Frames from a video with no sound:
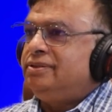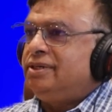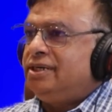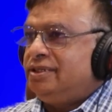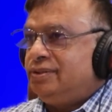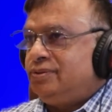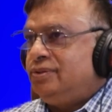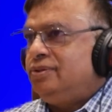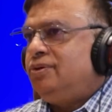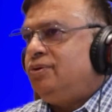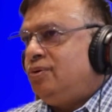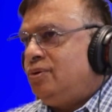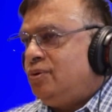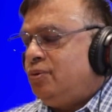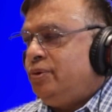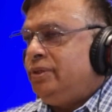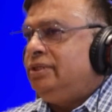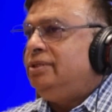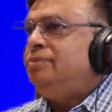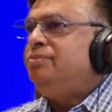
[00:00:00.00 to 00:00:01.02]
and
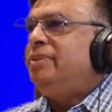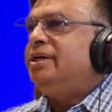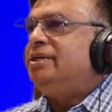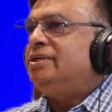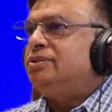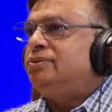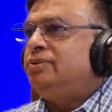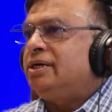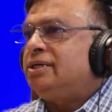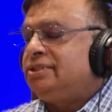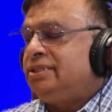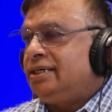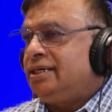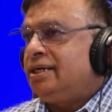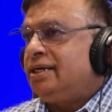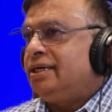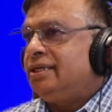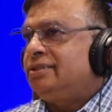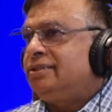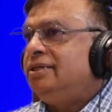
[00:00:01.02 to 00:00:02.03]
we didn't manage to actually
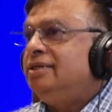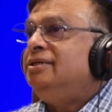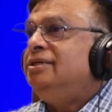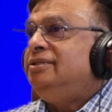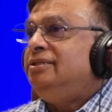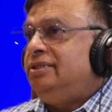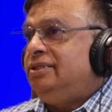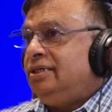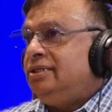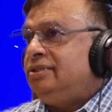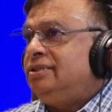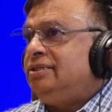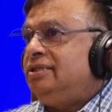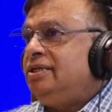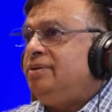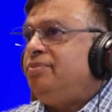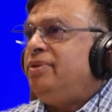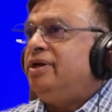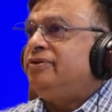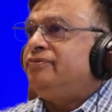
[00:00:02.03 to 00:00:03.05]
collect deleted
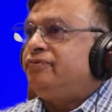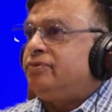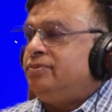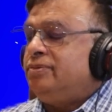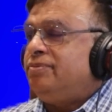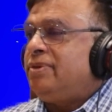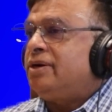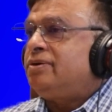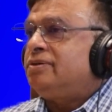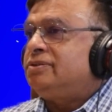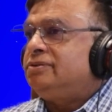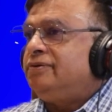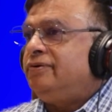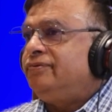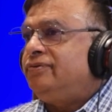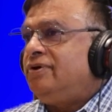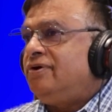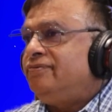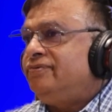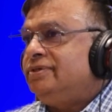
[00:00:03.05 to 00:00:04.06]
emails from the
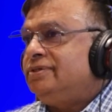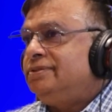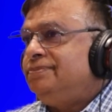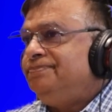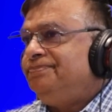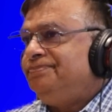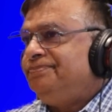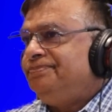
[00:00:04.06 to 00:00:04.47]
Microsoft Office.